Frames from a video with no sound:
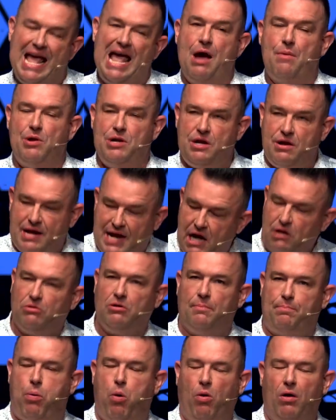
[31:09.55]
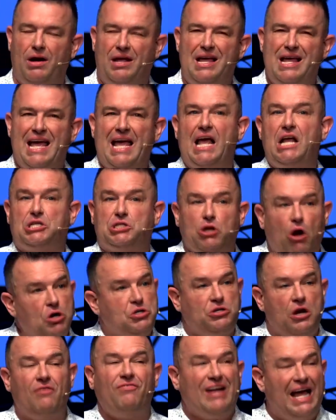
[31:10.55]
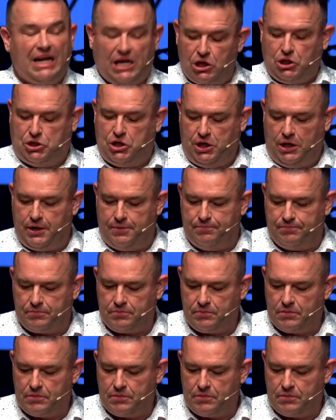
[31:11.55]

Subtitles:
And when you hear the report, it starts off like it should.